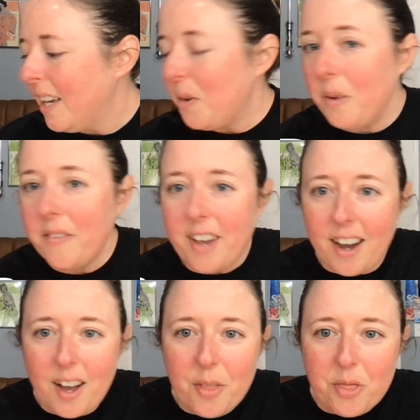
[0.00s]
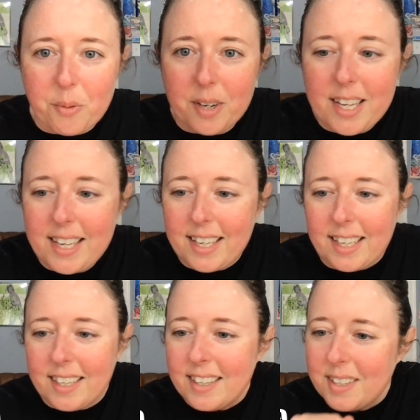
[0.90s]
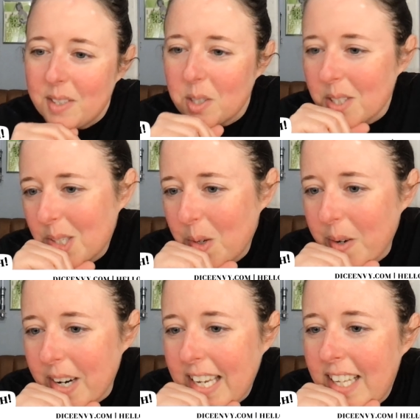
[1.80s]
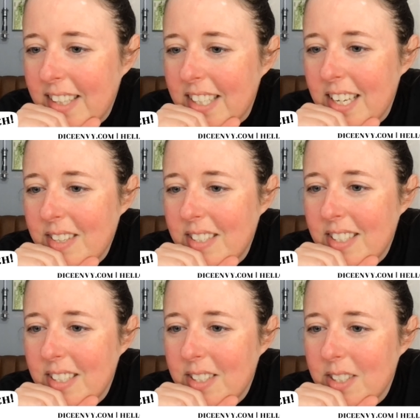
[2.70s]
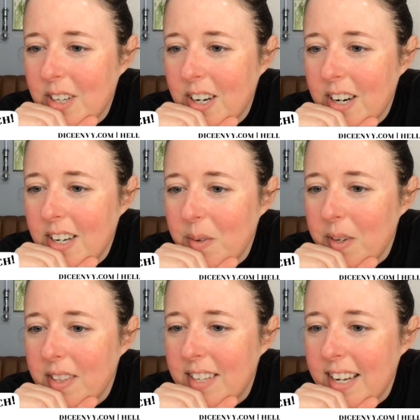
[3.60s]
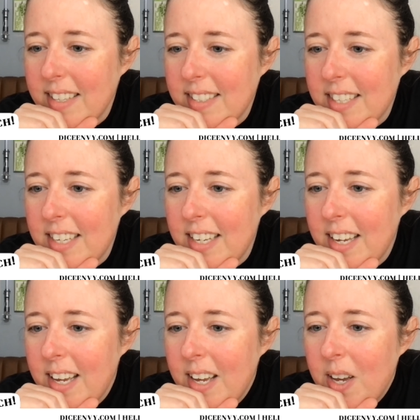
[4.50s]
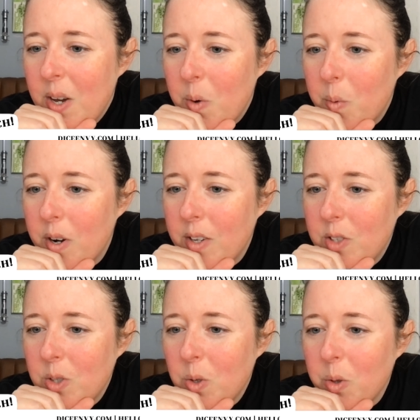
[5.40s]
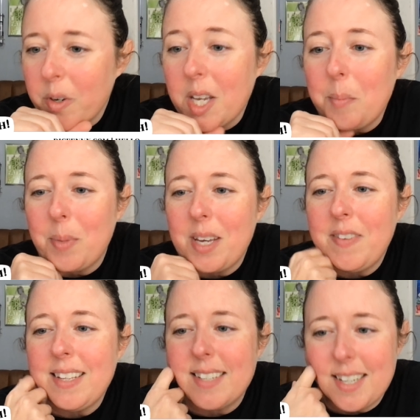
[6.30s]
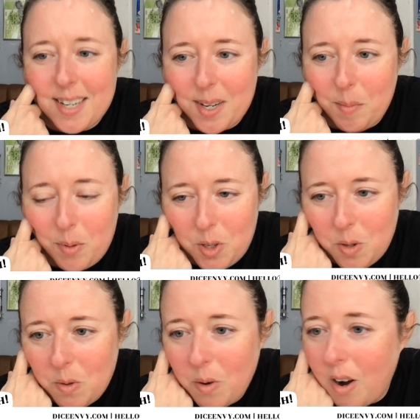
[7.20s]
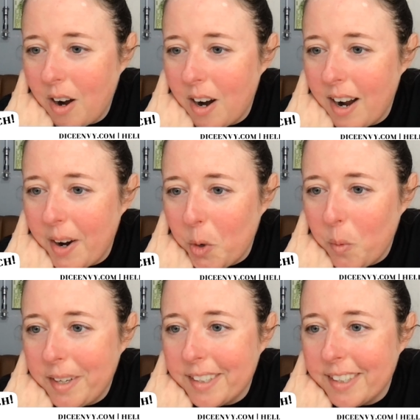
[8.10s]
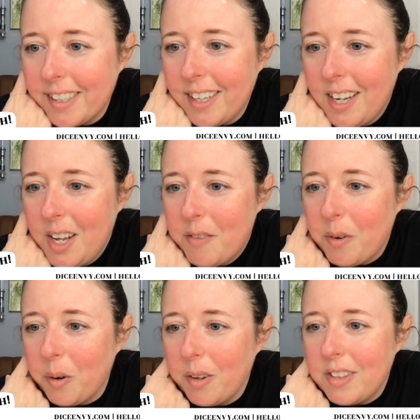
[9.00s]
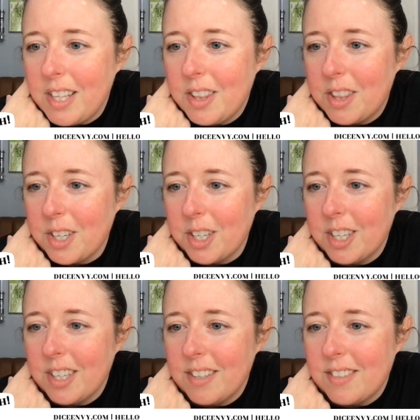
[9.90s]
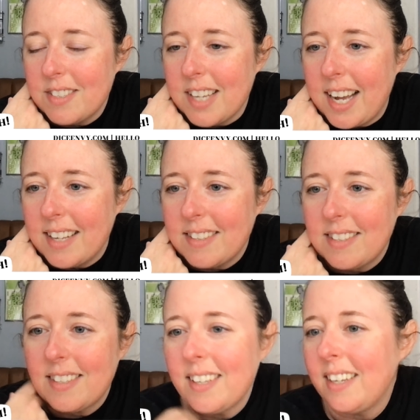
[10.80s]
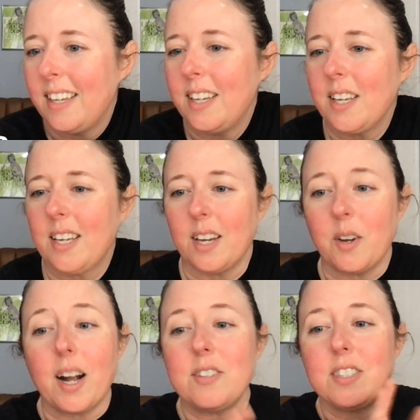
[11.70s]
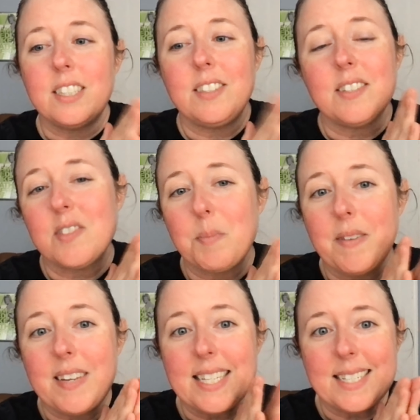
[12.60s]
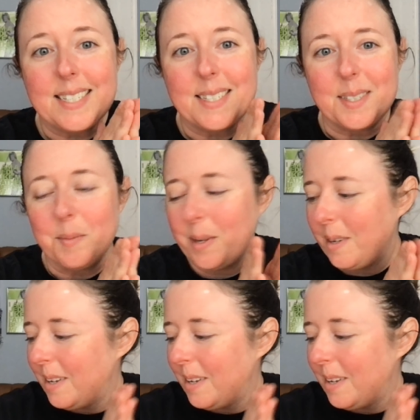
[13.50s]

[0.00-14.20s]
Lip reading: We've got a 3. So let's go to our kitten list, starting with Dicey. 1, 2, 3. BB Dub, you are our winner for the 3rd set. Congratulations, BB Dub.